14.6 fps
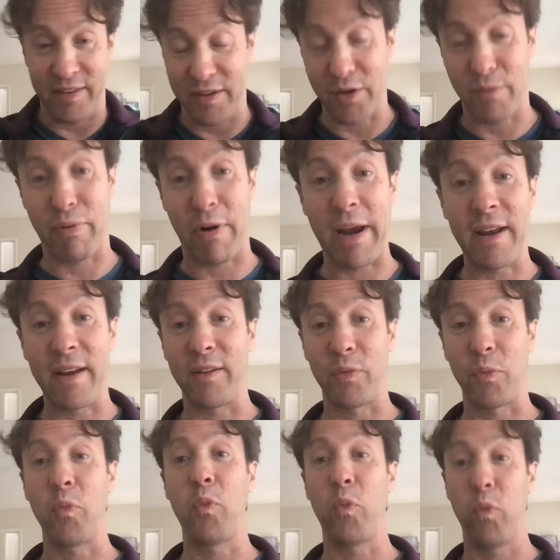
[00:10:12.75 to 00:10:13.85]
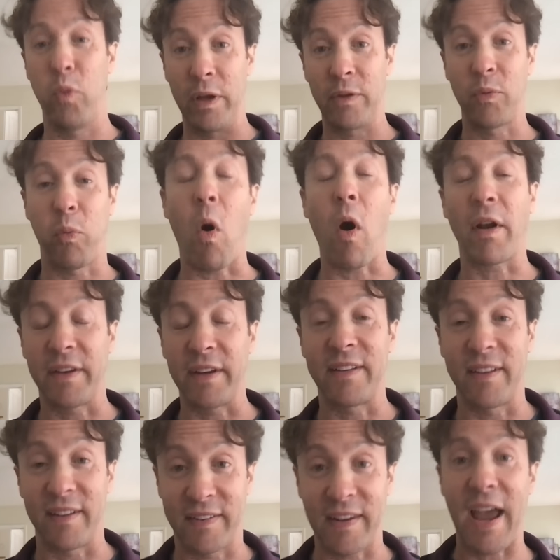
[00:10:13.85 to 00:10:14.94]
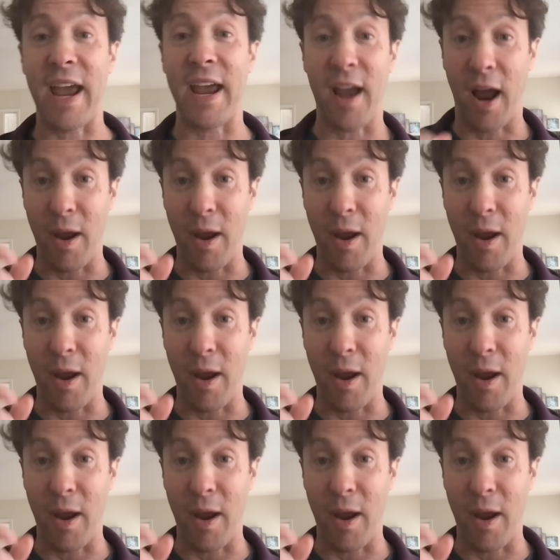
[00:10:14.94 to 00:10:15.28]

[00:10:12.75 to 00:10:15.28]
Your brain is is wanting to say,